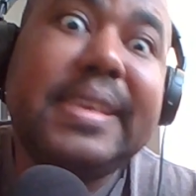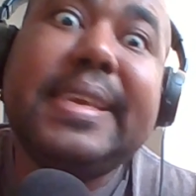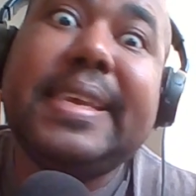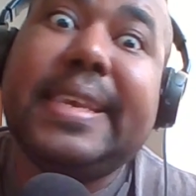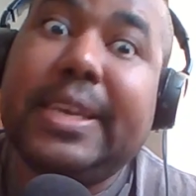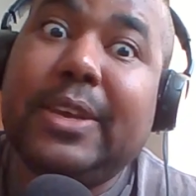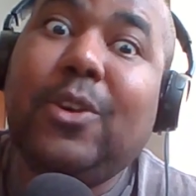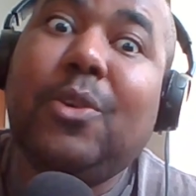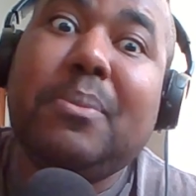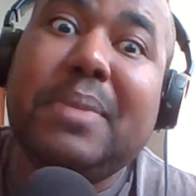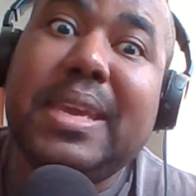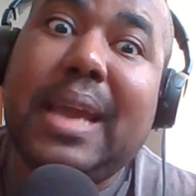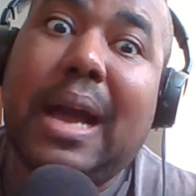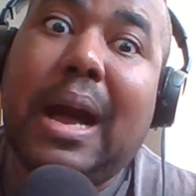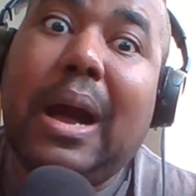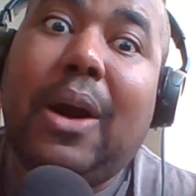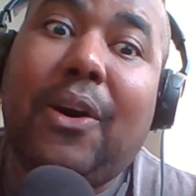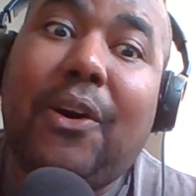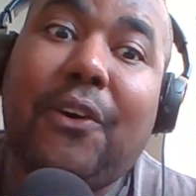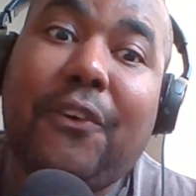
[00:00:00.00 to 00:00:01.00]
Kill me
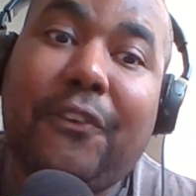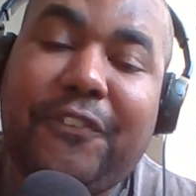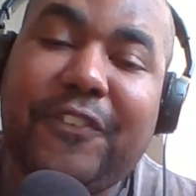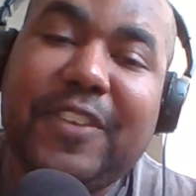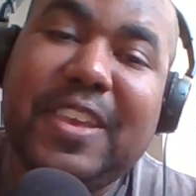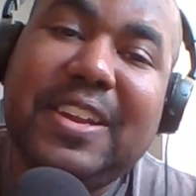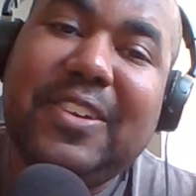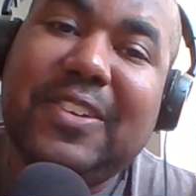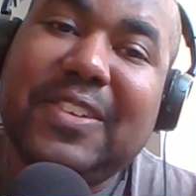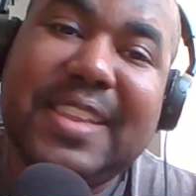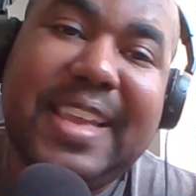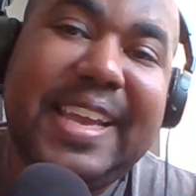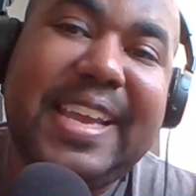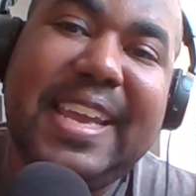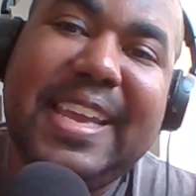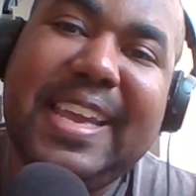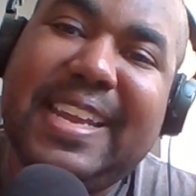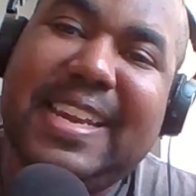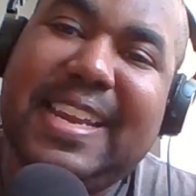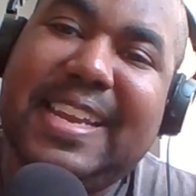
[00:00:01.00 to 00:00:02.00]
off. You know, like
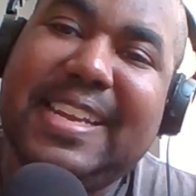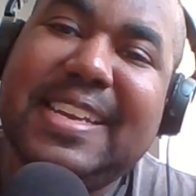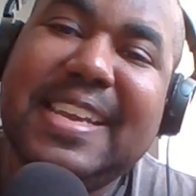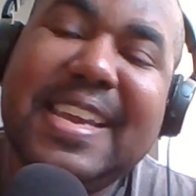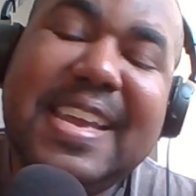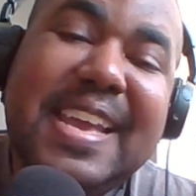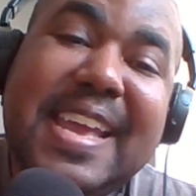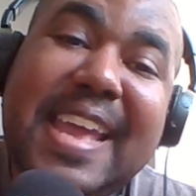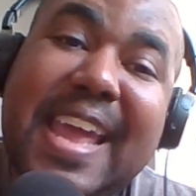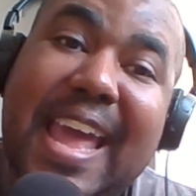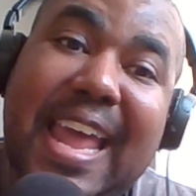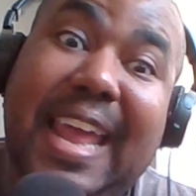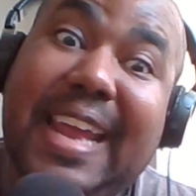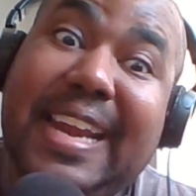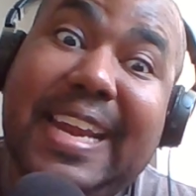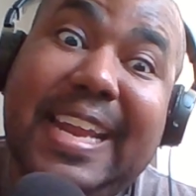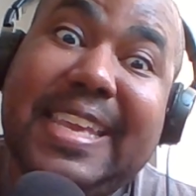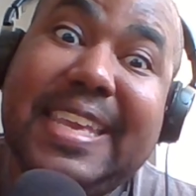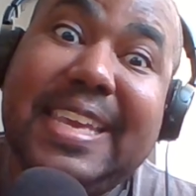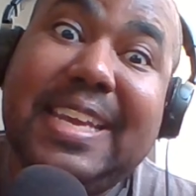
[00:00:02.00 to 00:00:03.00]
and they and like
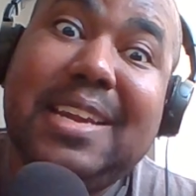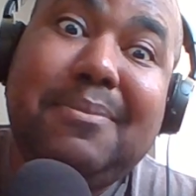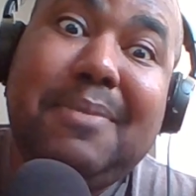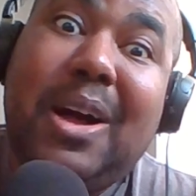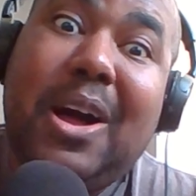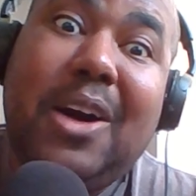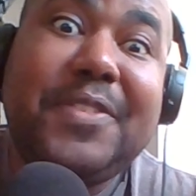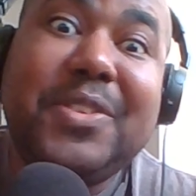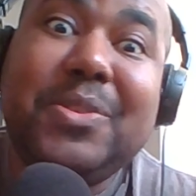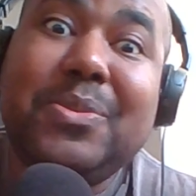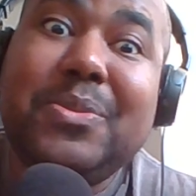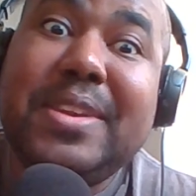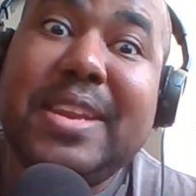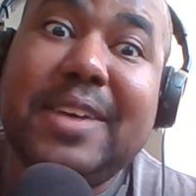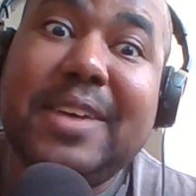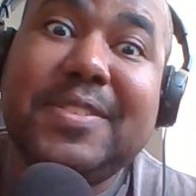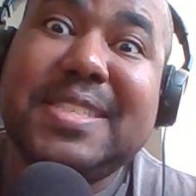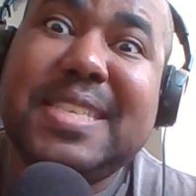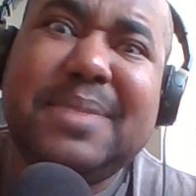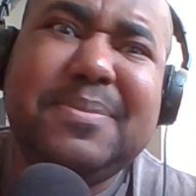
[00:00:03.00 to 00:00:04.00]
they kill him off. You
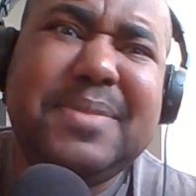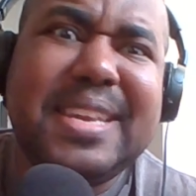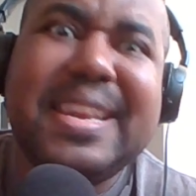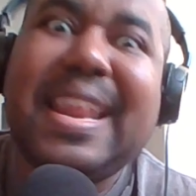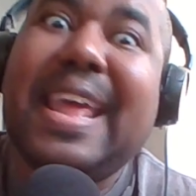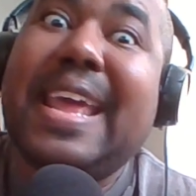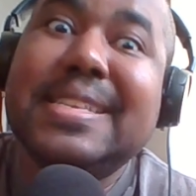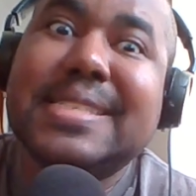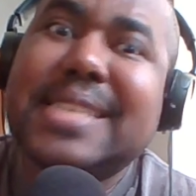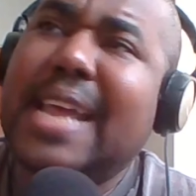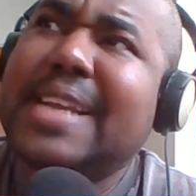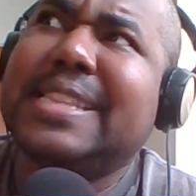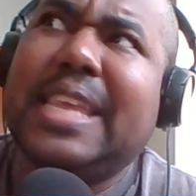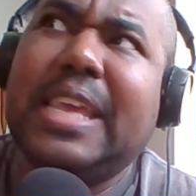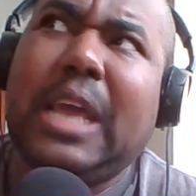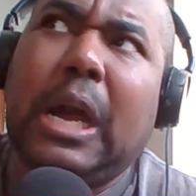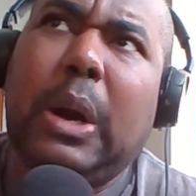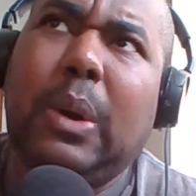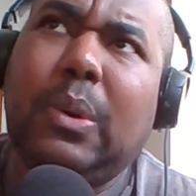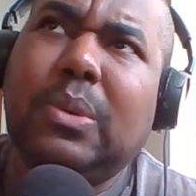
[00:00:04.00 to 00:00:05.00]
never see him. He's like
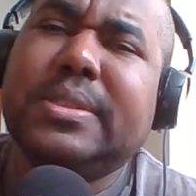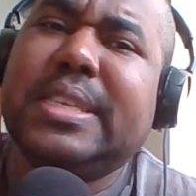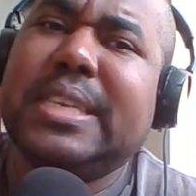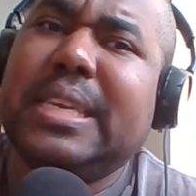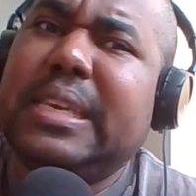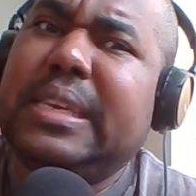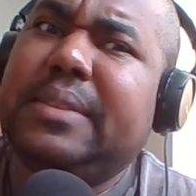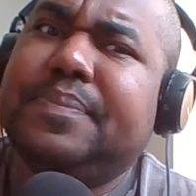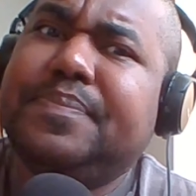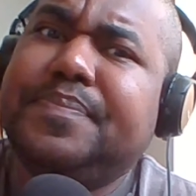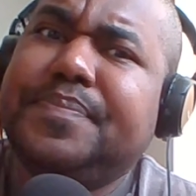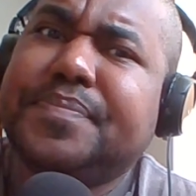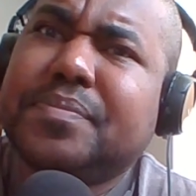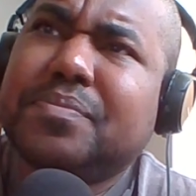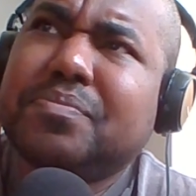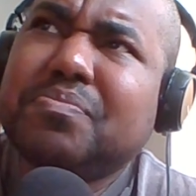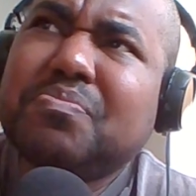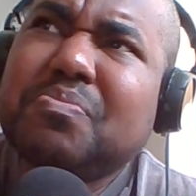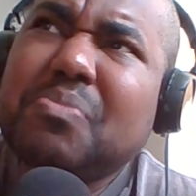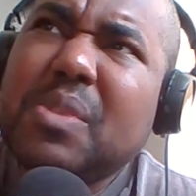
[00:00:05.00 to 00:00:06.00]
the only
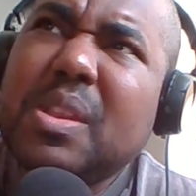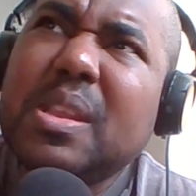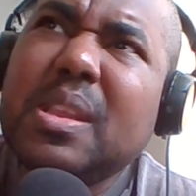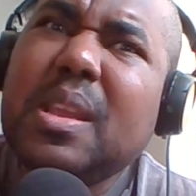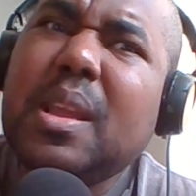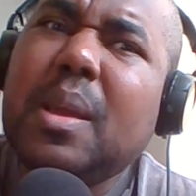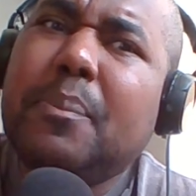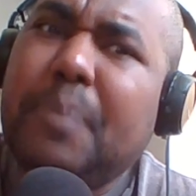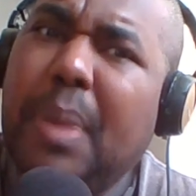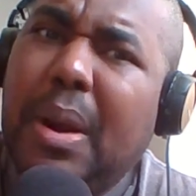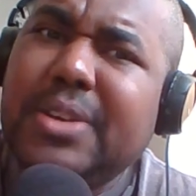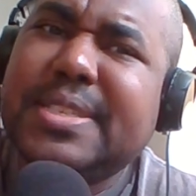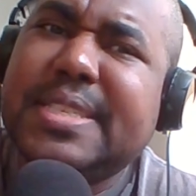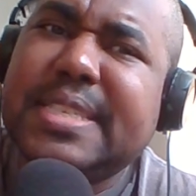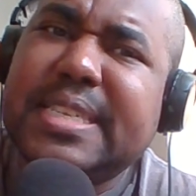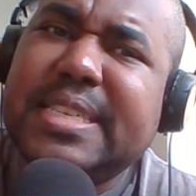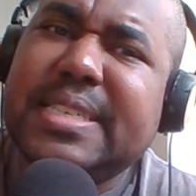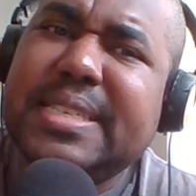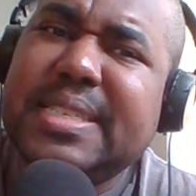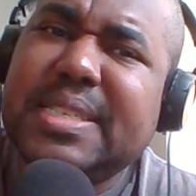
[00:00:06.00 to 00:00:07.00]

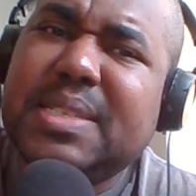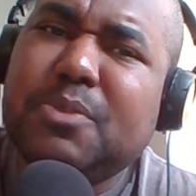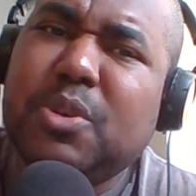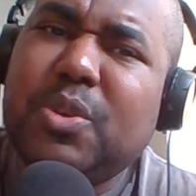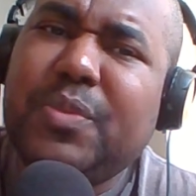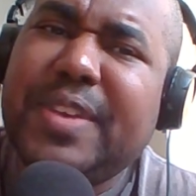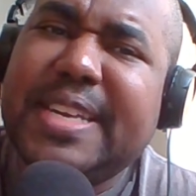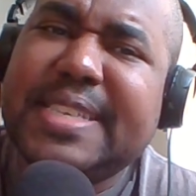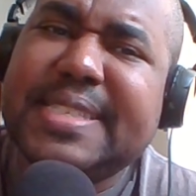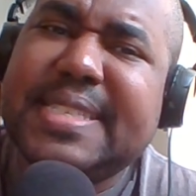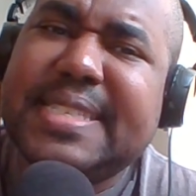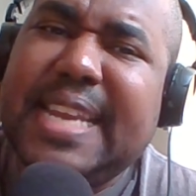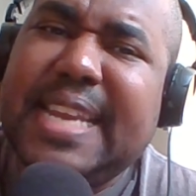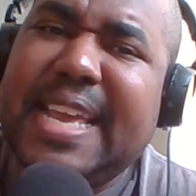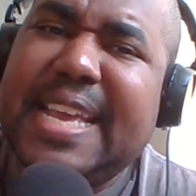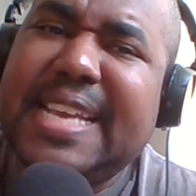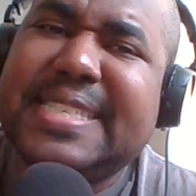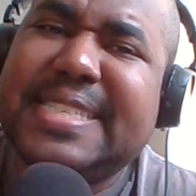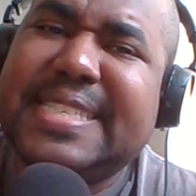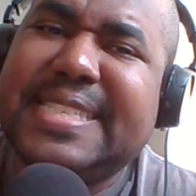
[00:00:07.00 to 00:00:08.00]
person in this movie that
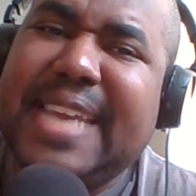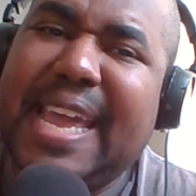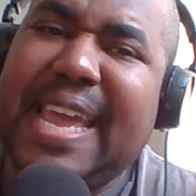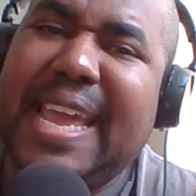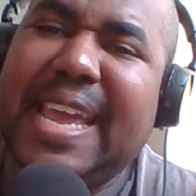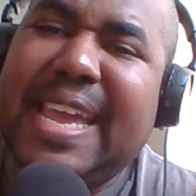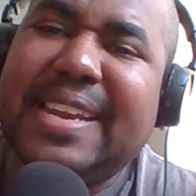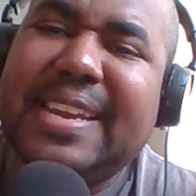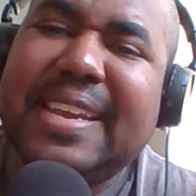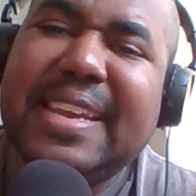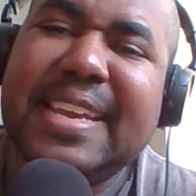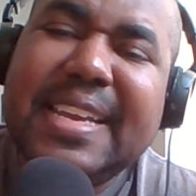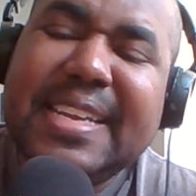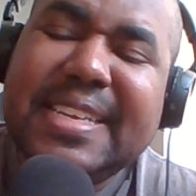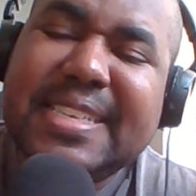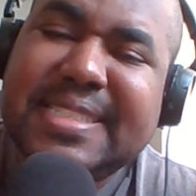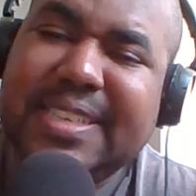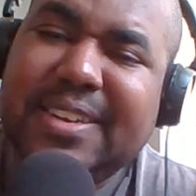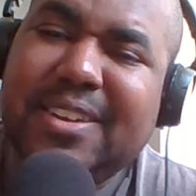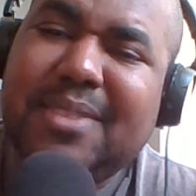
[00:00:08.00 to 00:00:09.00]
stays dead.
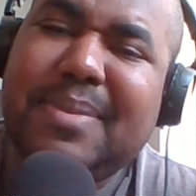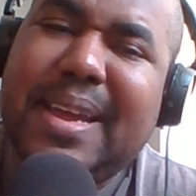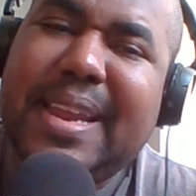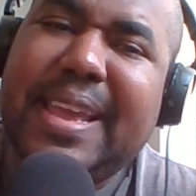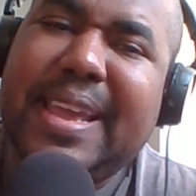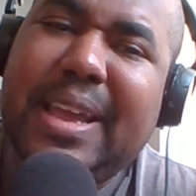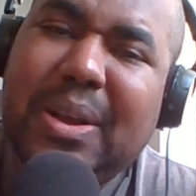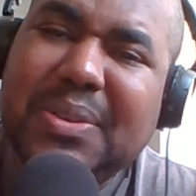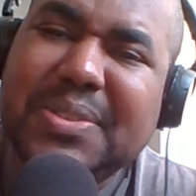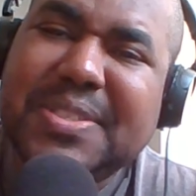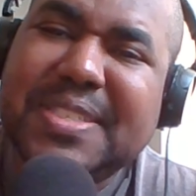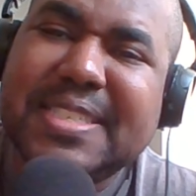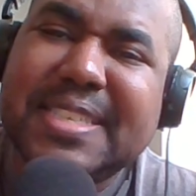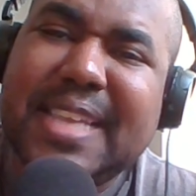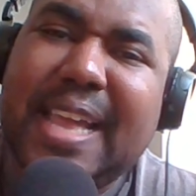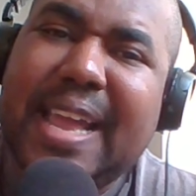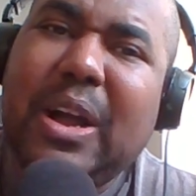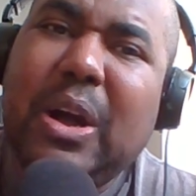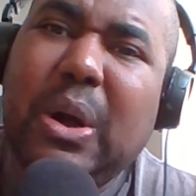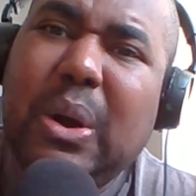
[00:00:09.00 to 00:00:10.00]
Cause everybody else is
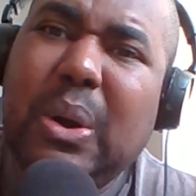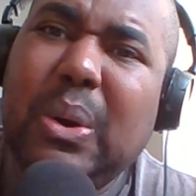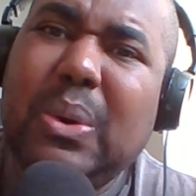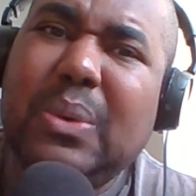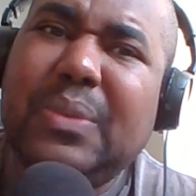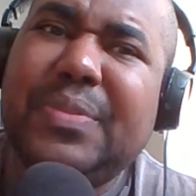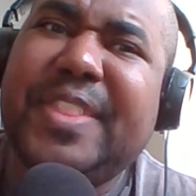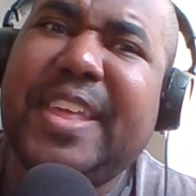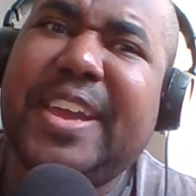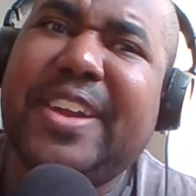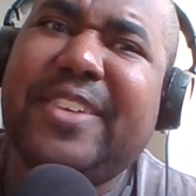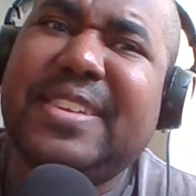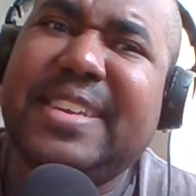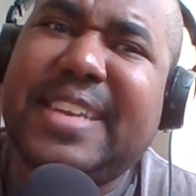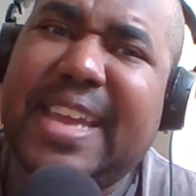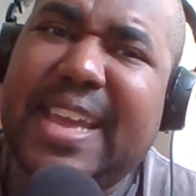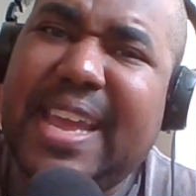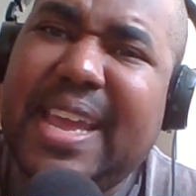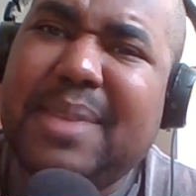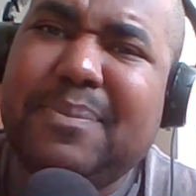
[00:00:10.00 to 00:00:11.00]
like, oh, they're
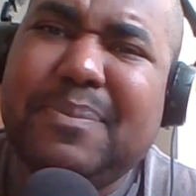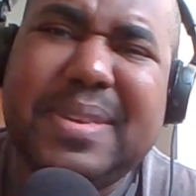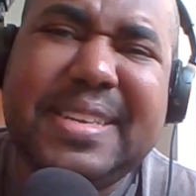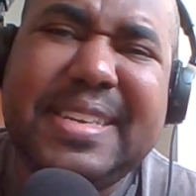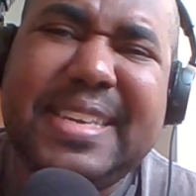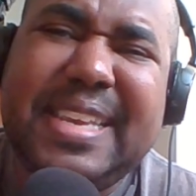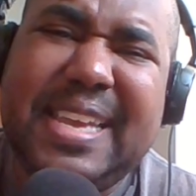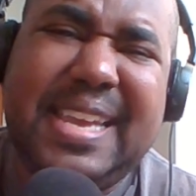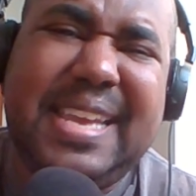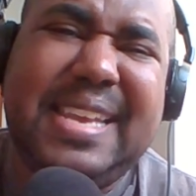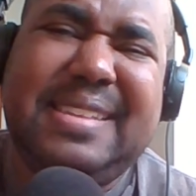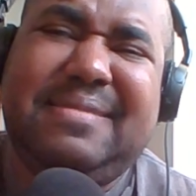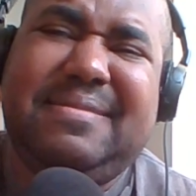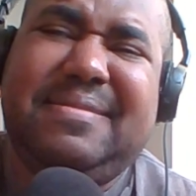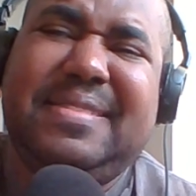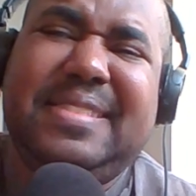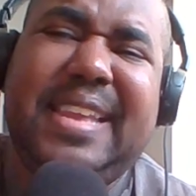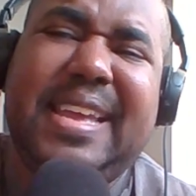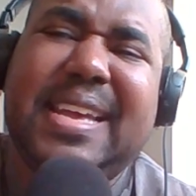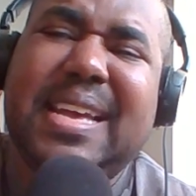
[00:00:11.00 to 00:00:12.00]
dead, but then
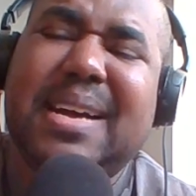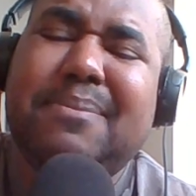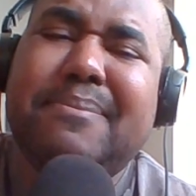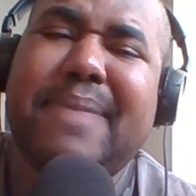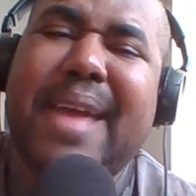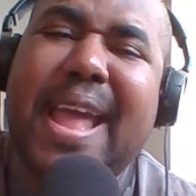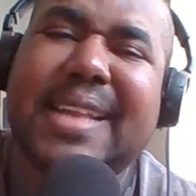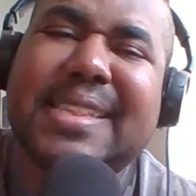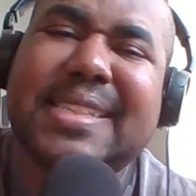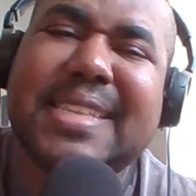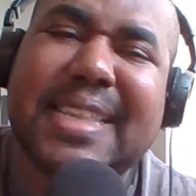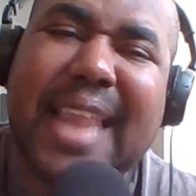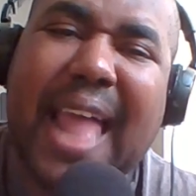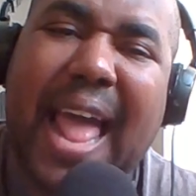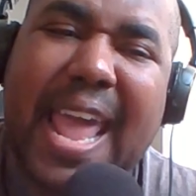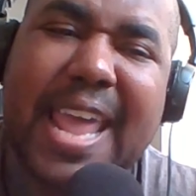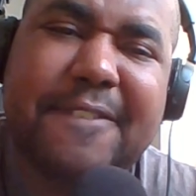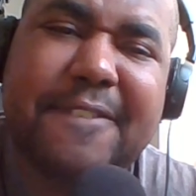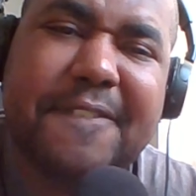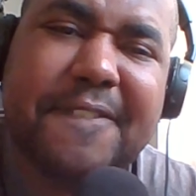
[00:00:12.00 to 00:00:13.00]
they come back to
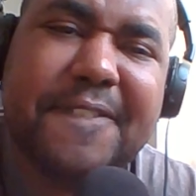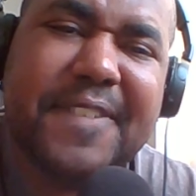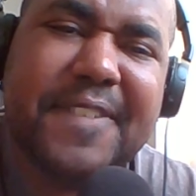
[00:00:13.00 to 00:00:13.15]
life.